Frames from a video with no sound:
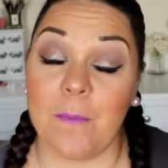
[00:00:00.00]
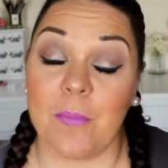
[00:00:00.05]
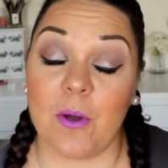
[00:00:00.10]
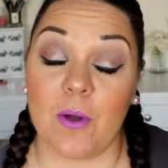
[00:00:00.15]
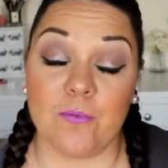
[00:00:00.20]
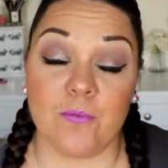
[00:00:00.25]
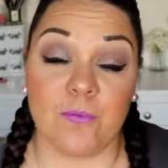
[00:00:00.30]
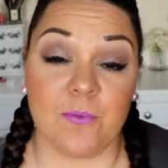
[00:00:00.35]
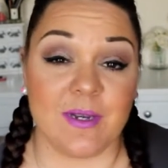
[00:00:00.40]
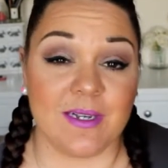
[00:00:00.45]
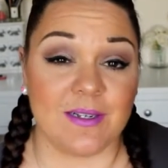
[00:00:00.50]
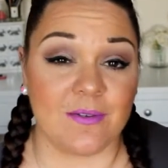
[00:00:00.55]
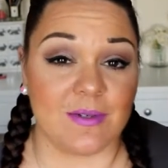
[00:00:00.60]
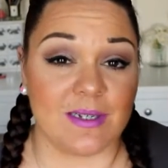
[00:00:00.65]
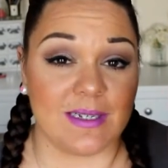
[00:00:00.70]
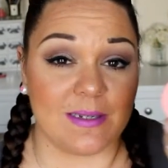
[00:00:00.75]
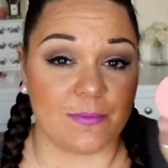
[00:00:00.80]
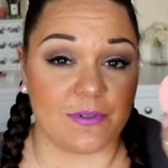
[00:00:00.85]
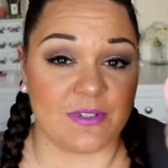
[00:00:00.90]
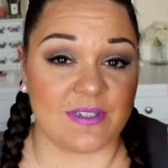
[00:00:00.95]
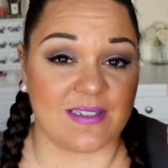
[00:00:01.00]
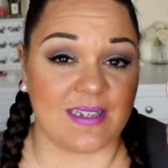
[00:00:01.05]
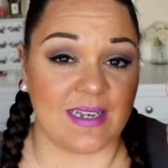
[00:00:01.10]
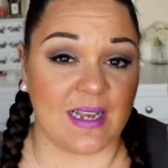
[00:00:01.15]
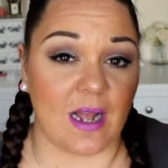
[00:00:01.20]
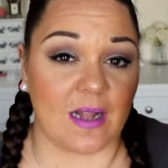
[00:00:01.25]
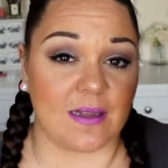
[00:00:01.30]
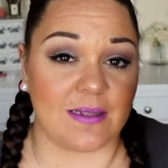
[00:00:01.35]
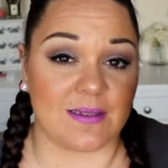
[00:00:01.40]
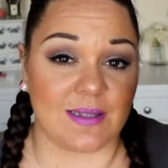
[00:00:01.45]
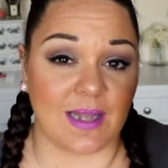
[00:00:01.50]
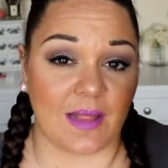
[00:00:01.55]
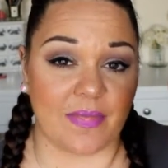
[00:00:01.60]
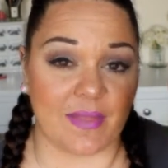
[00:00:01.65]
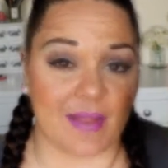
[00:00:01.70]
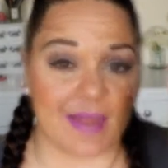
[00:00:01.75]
but a really, really pretty colour nonetheless. And